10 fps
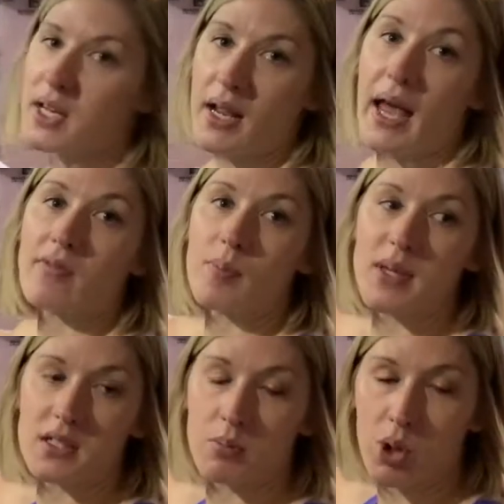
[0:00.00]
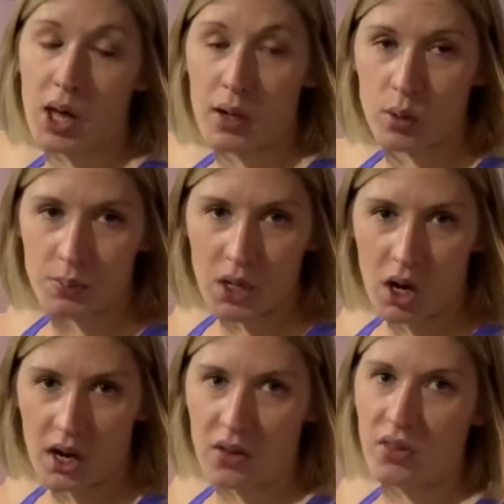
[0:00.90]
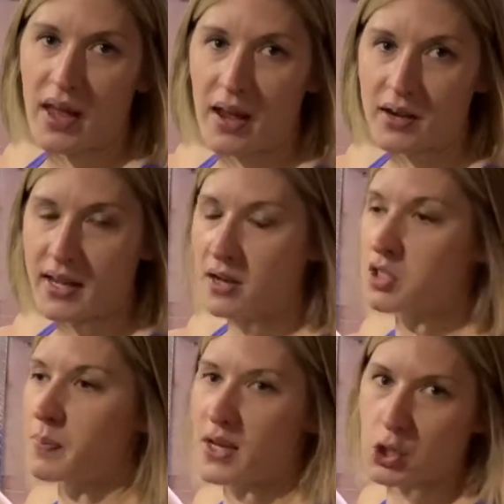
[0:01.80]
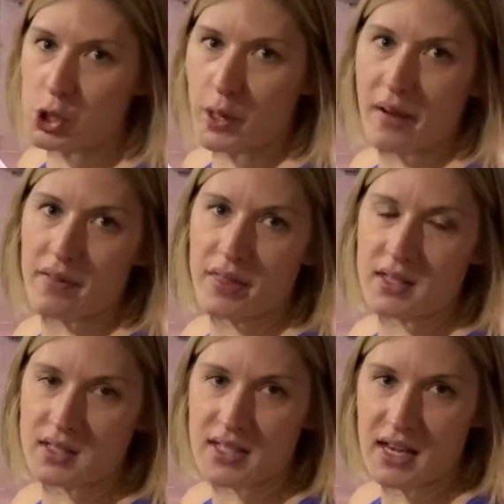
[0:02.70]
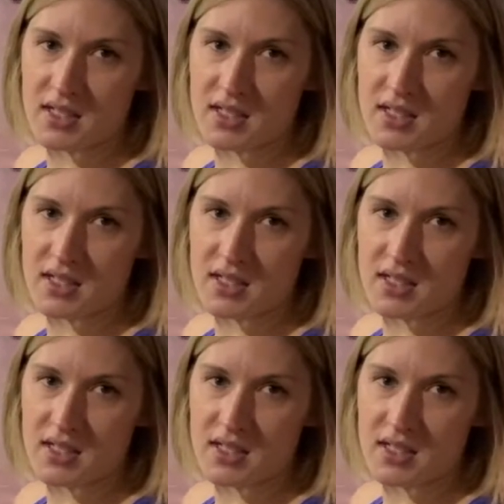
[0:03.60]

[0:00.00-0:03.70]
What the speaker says: have a piece of plywood behind that again to make sure everything stays